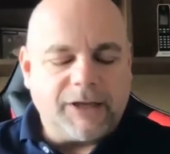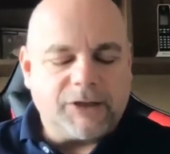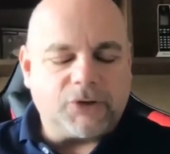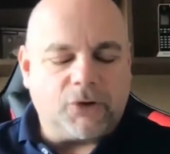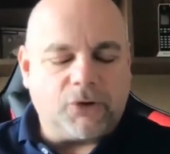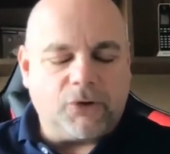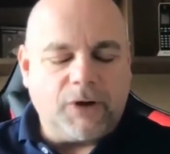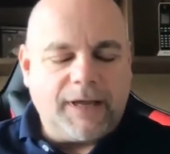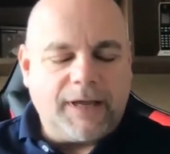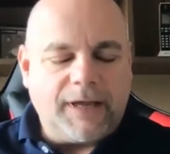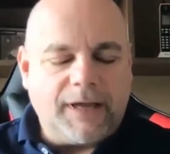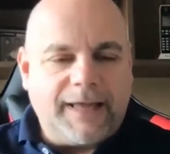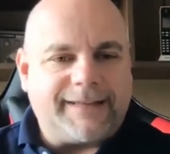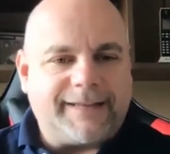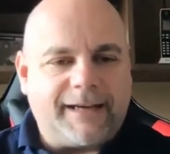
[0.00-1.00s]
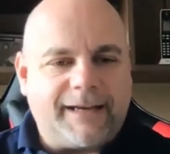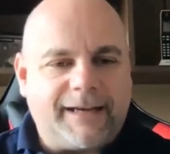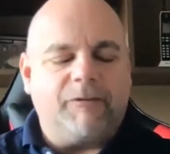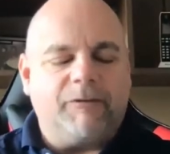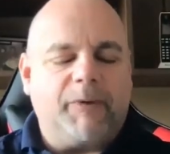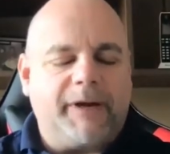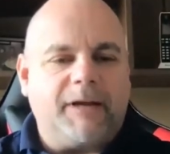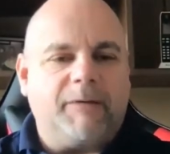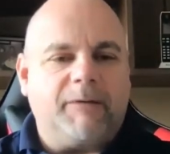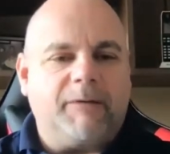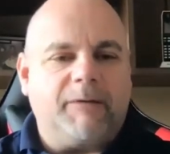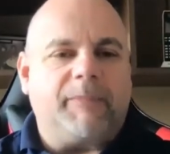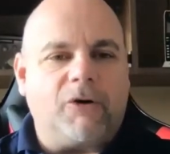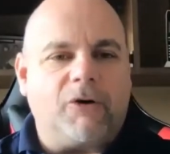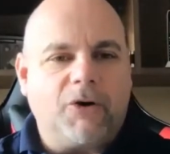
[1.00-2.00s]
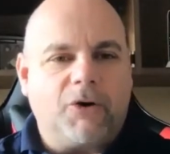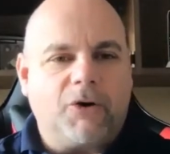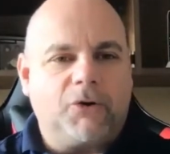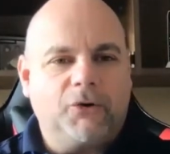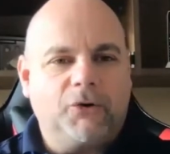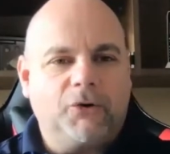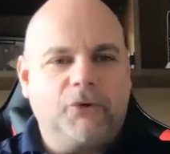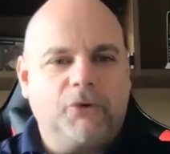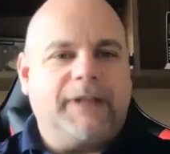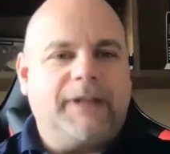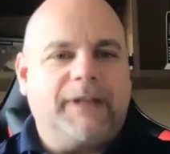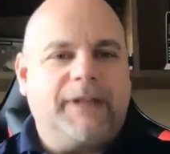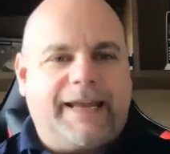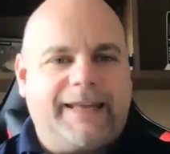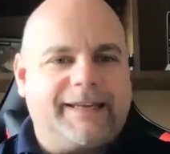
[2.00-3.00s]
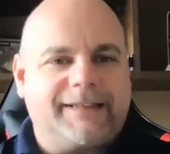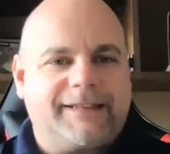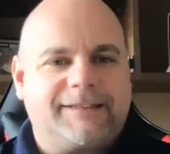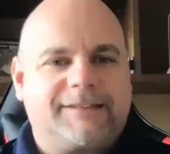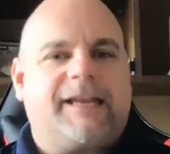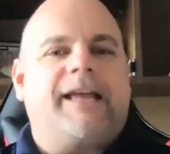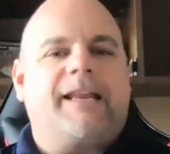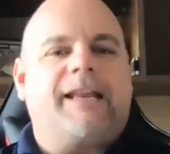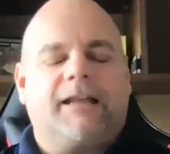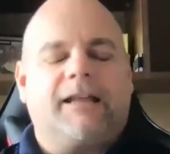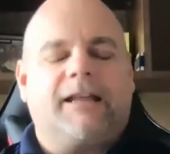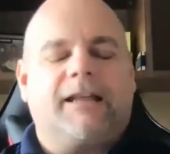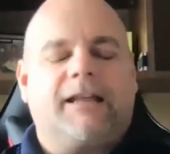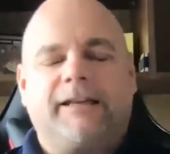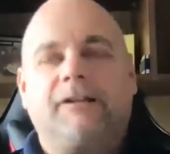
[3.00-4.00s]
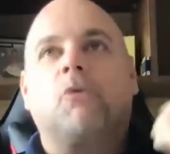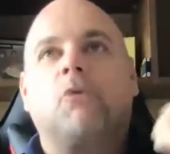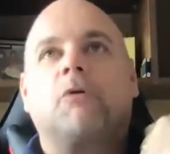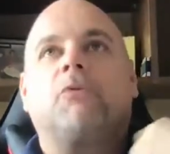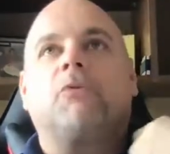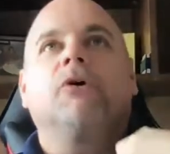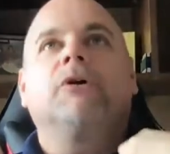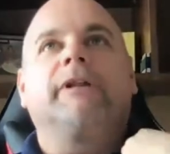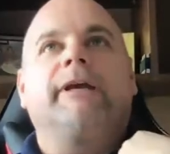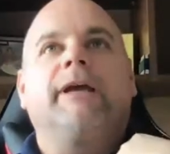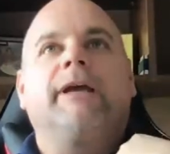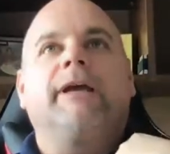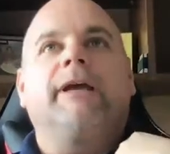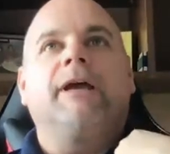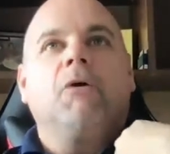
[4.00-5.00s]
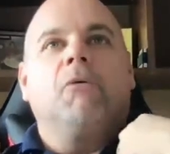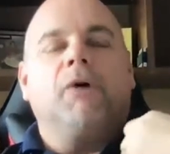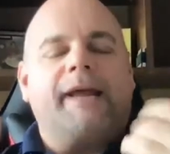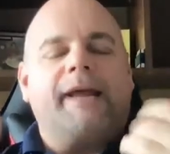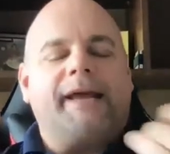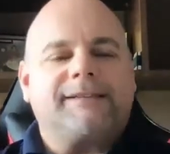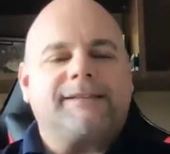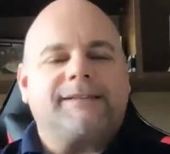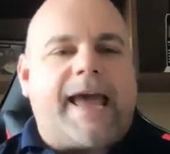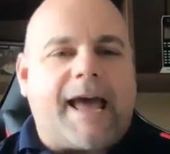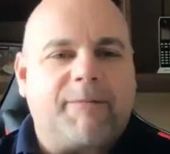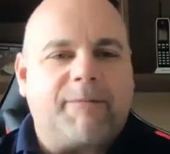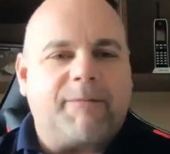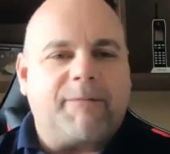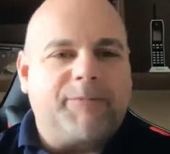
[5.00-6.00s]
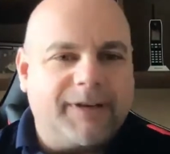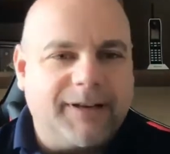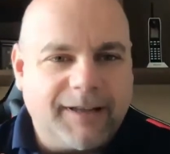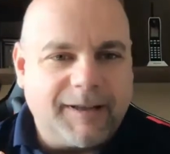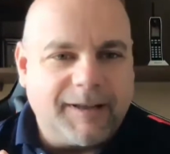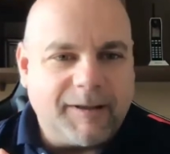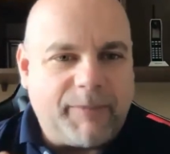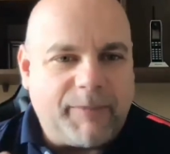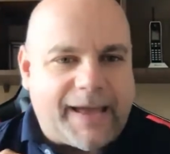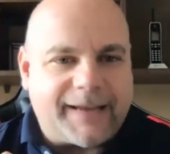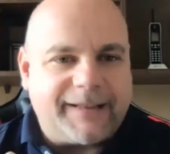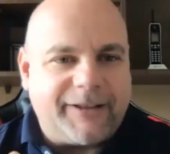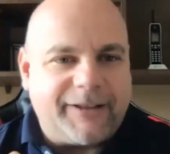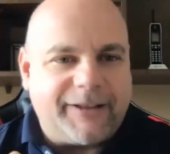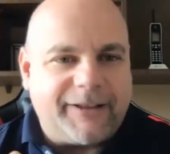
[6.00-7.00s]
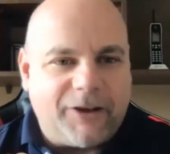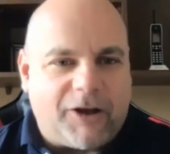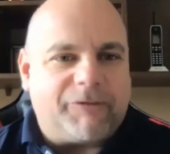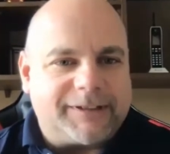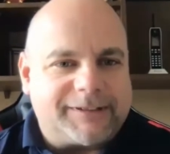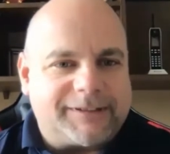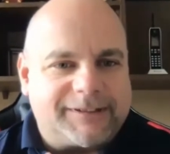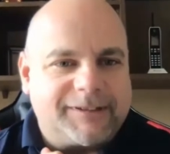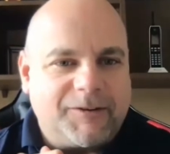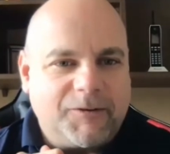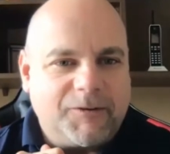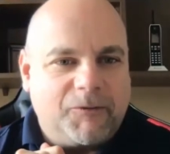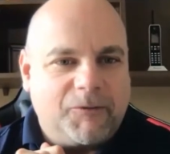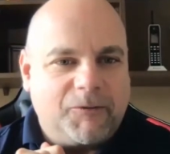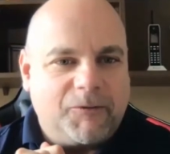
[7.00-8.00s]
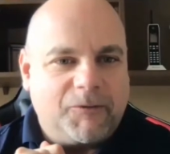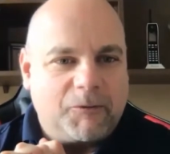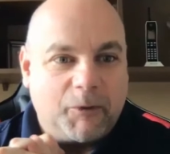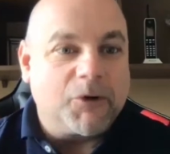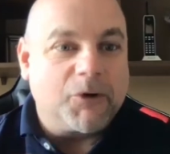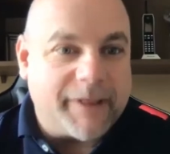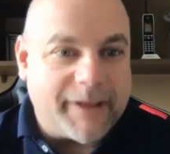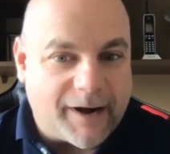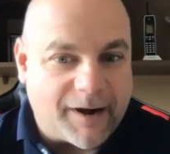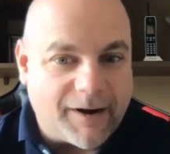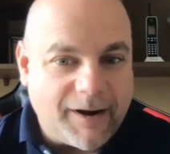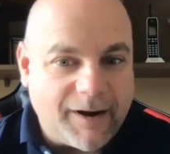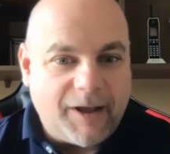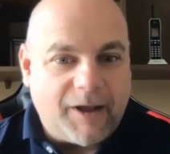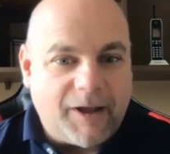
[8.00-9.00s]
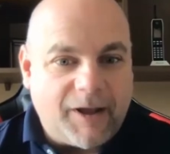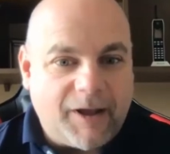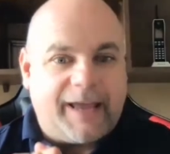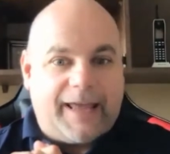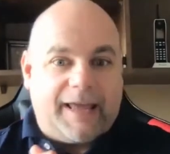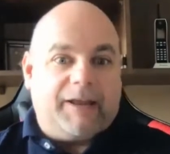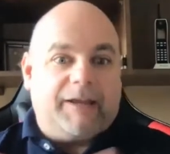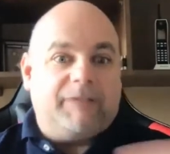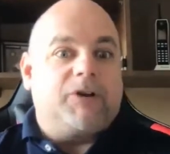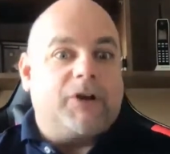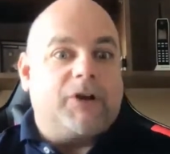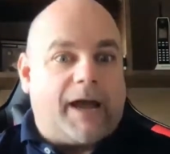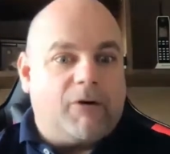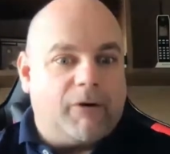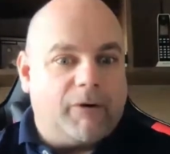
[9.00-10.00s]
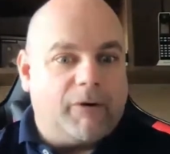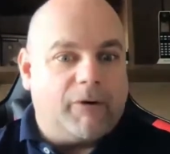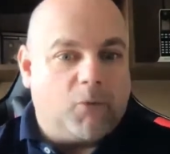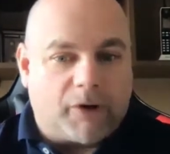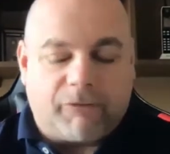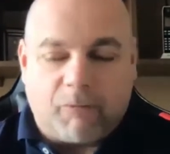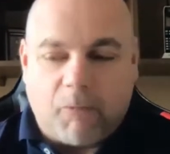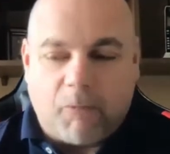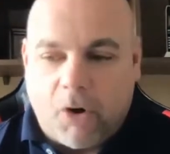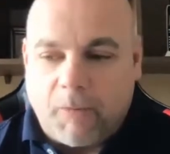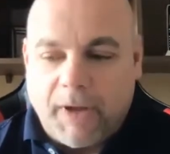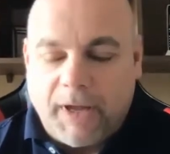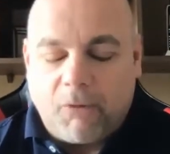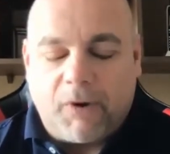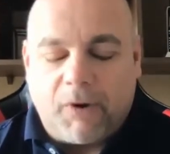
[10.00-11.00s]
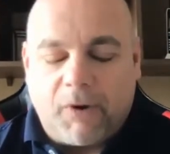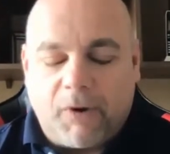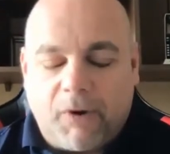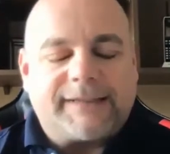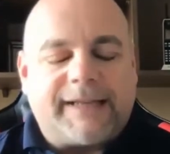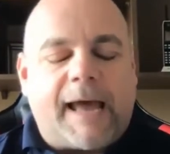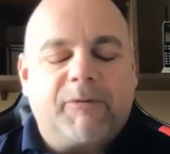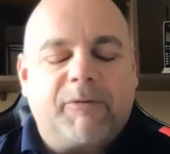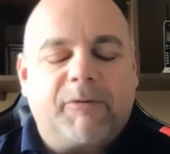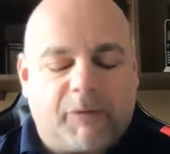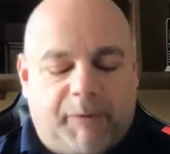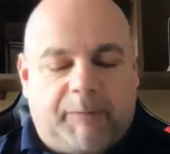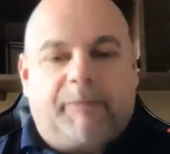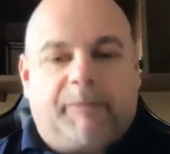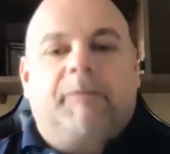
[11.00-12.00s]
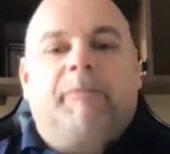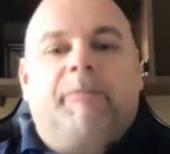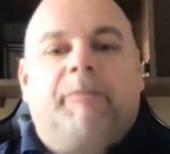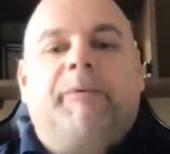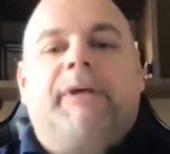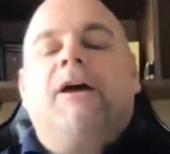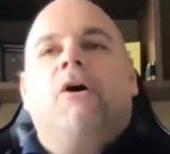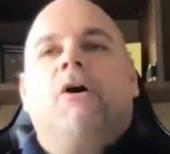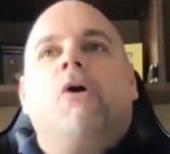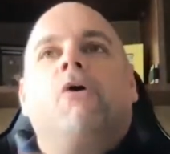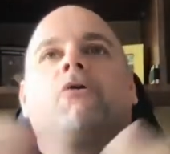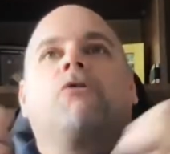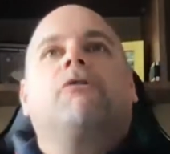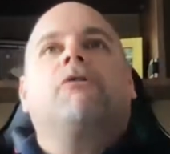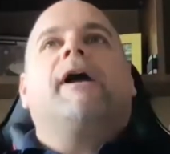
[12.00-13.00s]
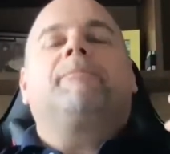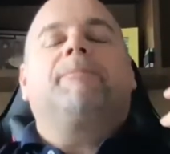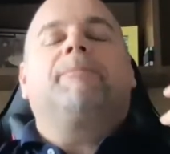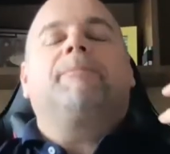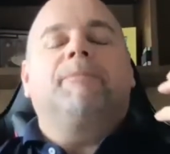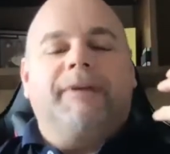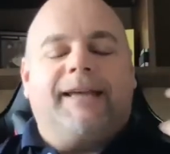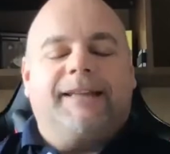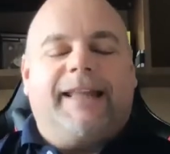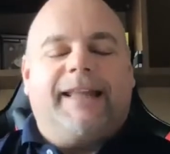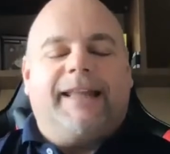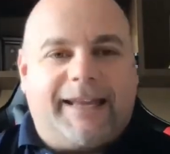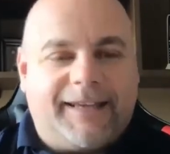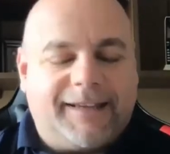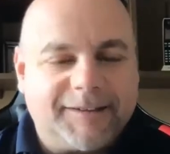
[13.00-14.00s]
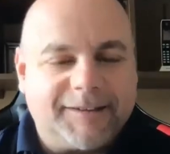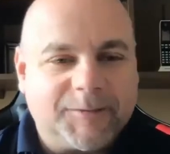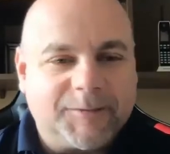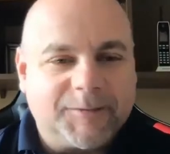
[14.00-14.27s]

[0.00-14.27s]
So tell everybody about who Lani is, and tell us more importantly, what has to happen back in the office when we were there, and even now work from home, what has to happen for people to be, oh crap, get Lani?